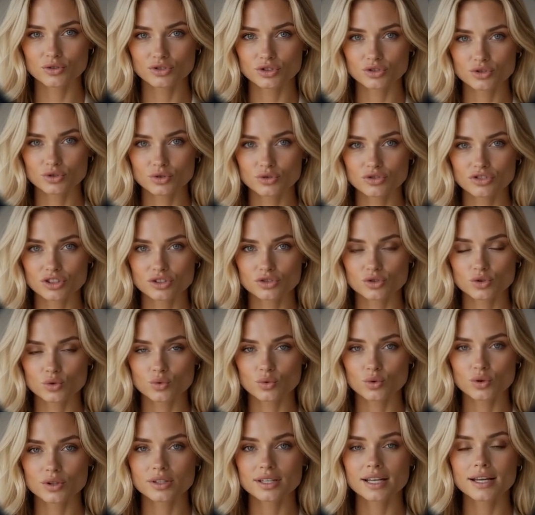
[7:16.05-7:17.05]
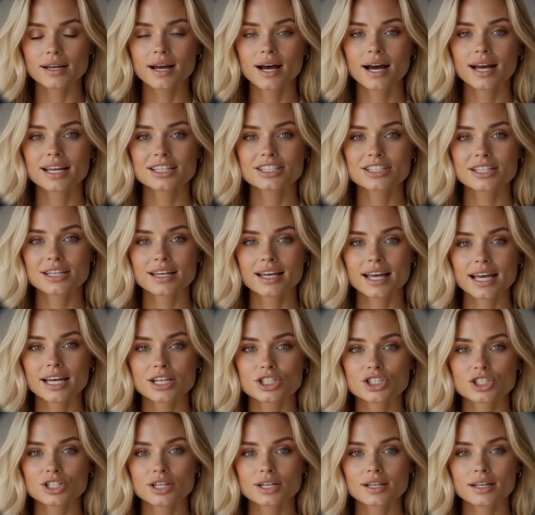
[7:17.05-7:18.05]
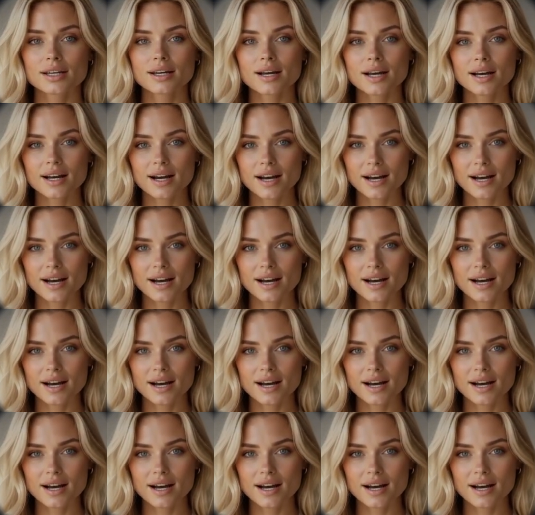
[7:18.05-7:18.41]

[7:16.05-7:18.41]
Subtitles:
to use a tool in isolation,